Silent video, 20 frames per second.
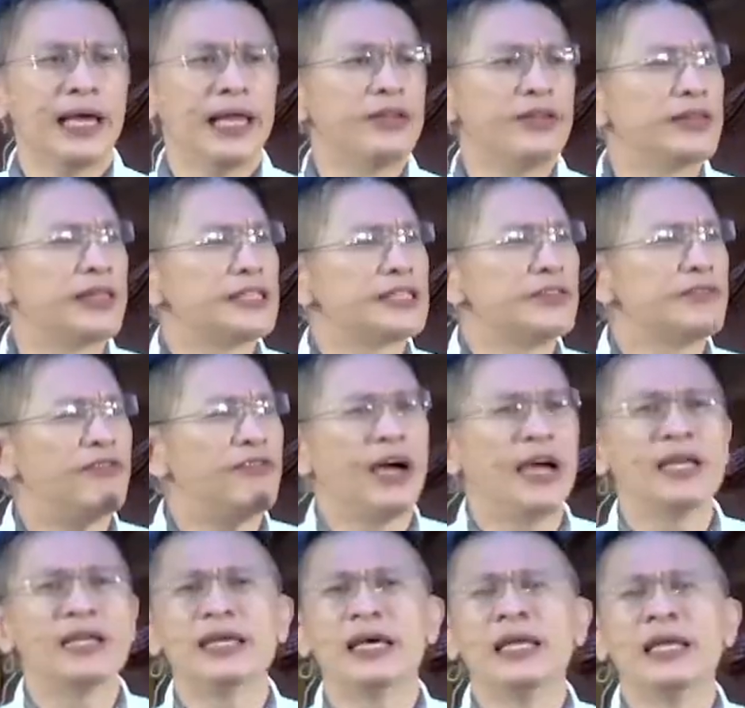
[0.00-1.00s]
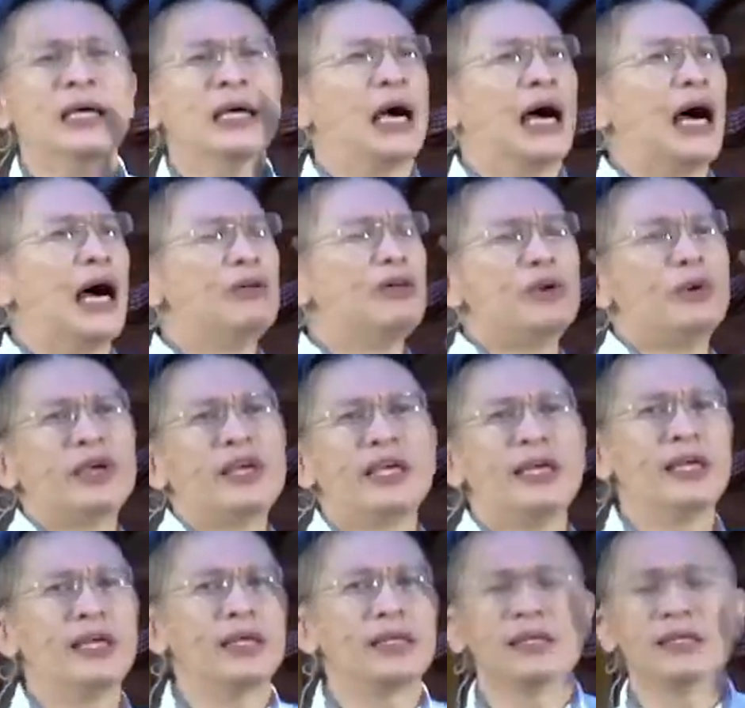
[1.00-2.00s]
And they're testifying that how they were
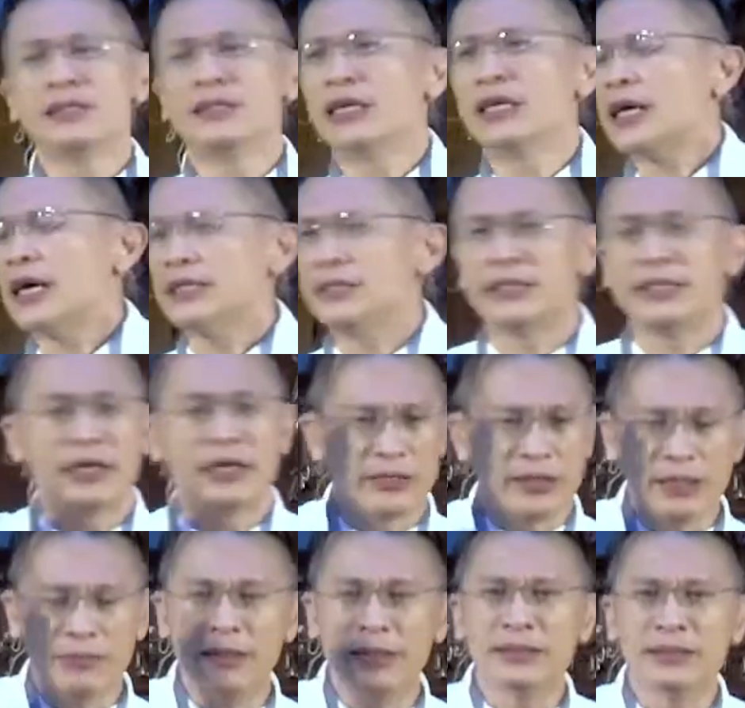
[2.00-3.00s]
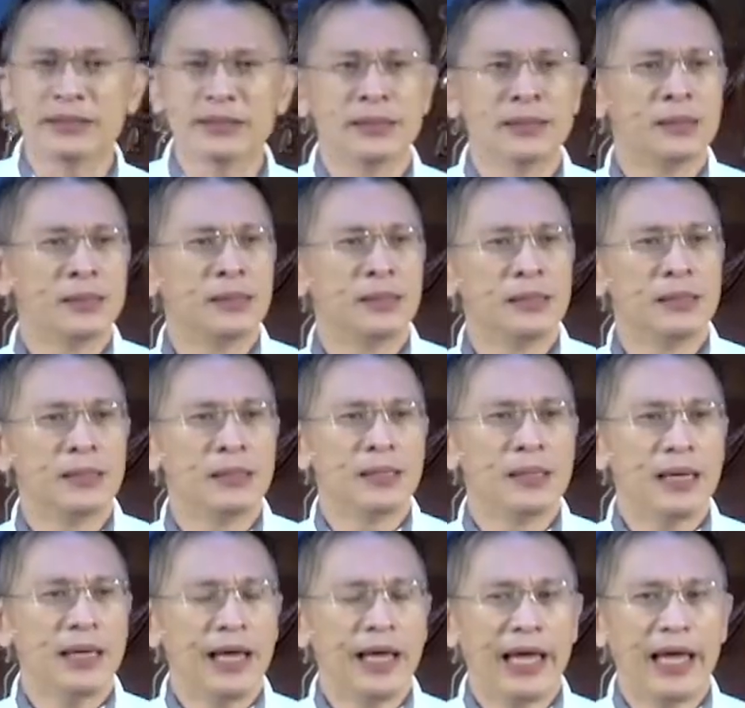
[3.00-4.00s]
healing the sick, casting out demons.
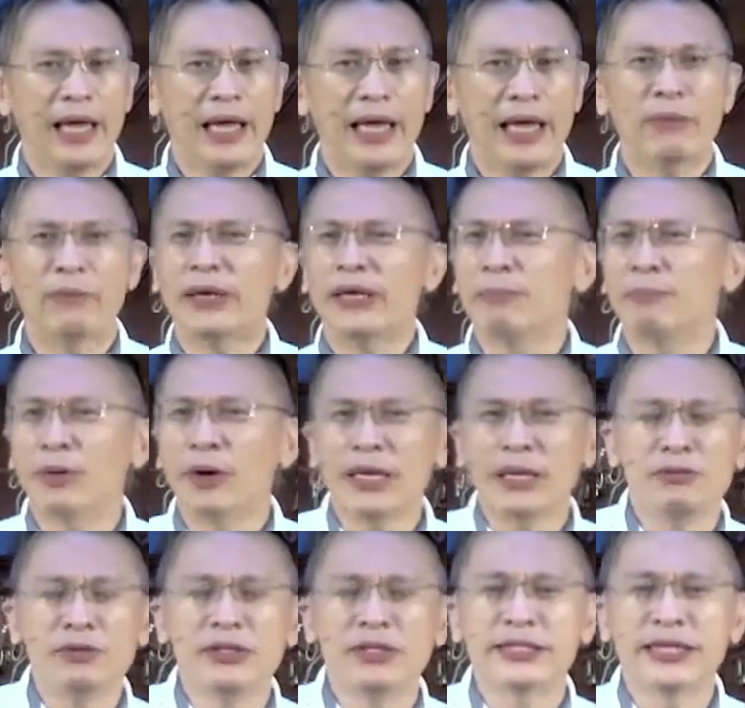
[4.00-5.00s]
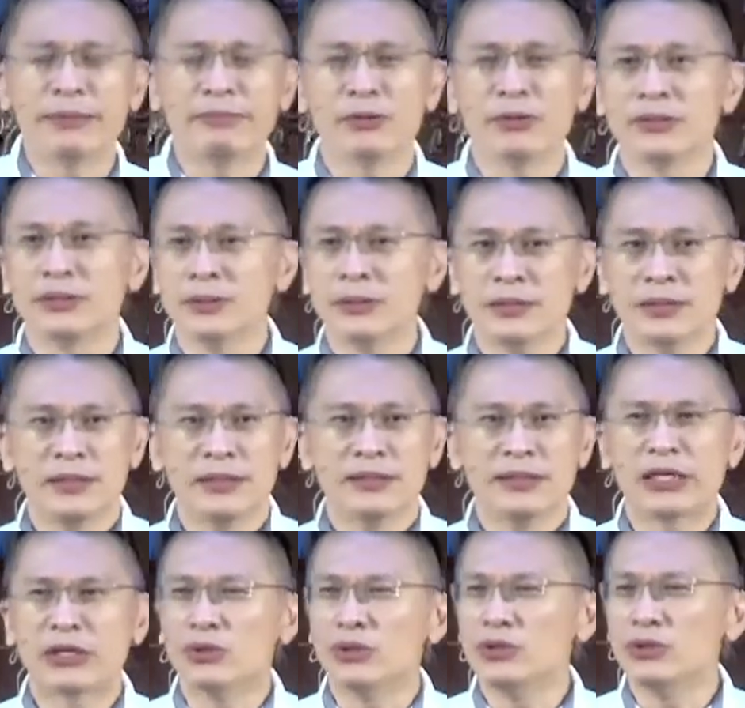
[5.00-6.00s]
And when he brought them to the disciples,
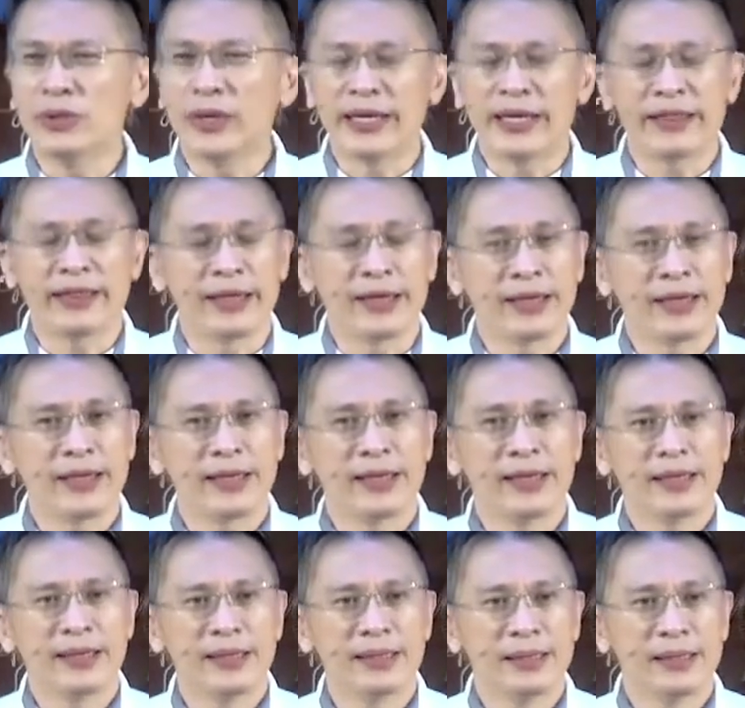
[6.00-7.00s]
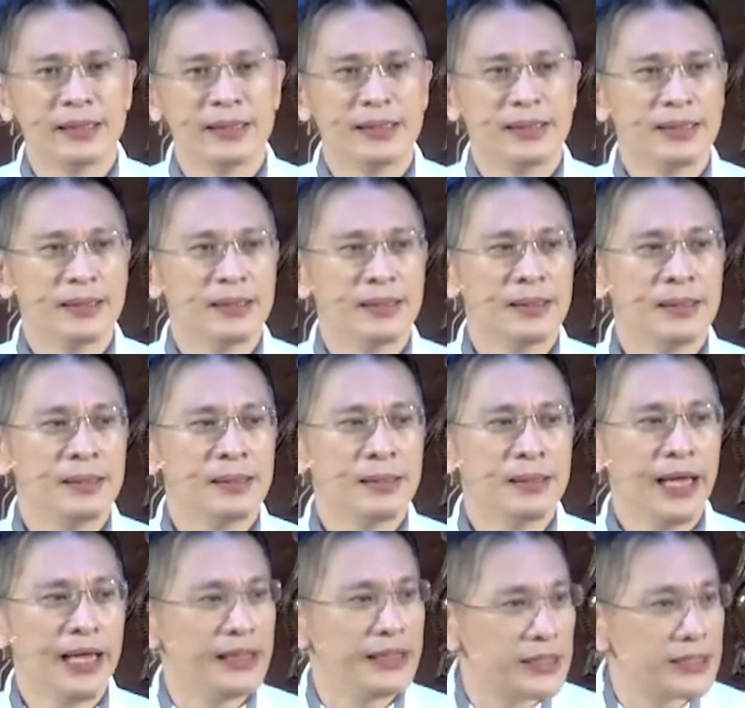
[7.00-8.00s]
they couldn't do anything.
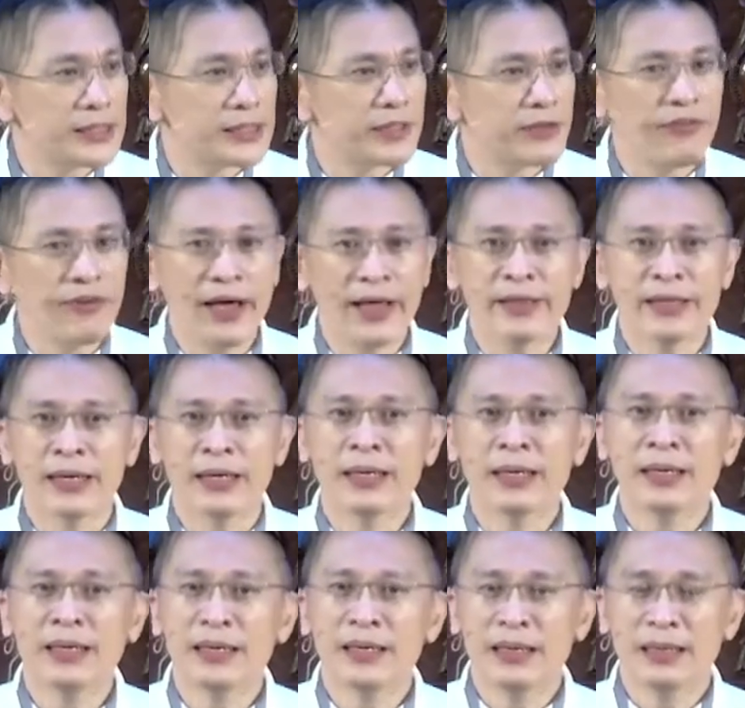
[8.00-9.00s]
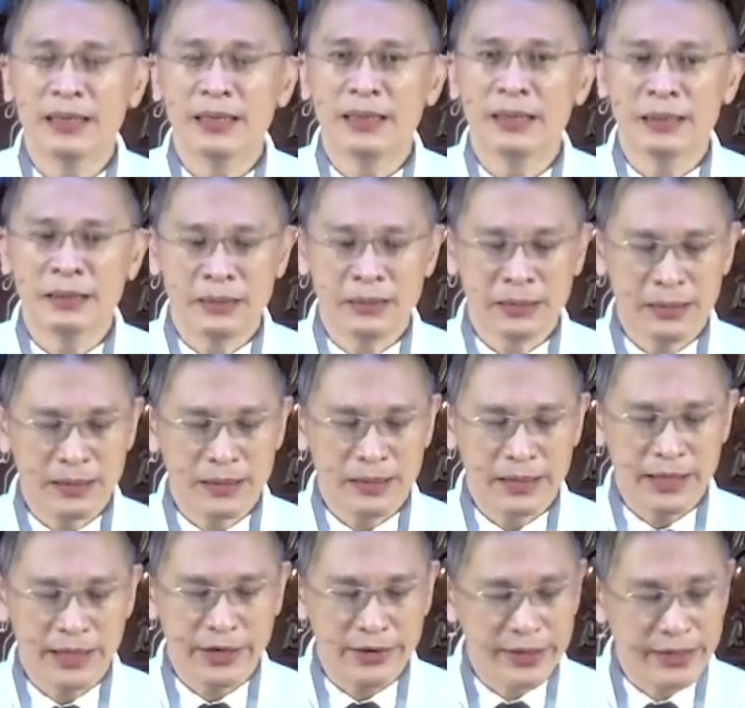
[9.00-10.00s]
And this is the father
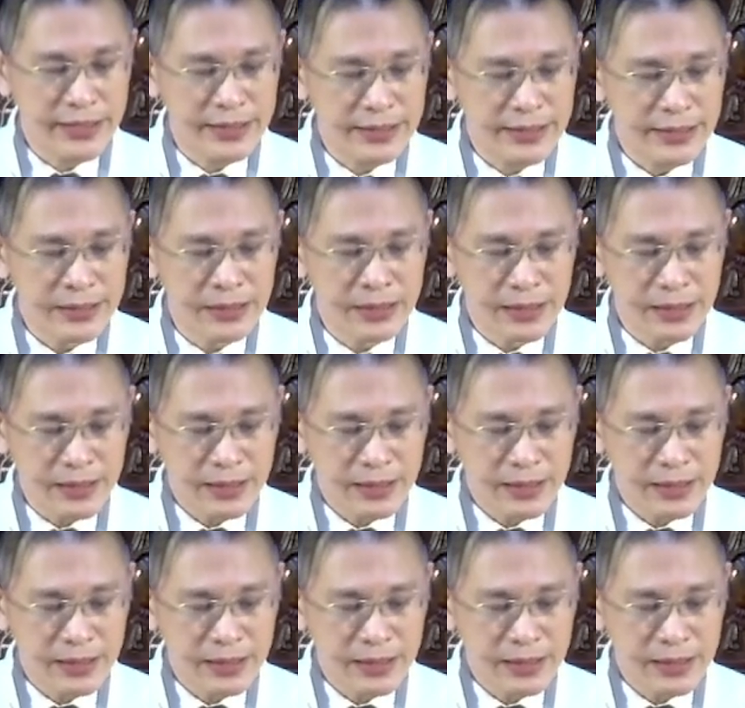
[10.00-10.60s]
hearing this.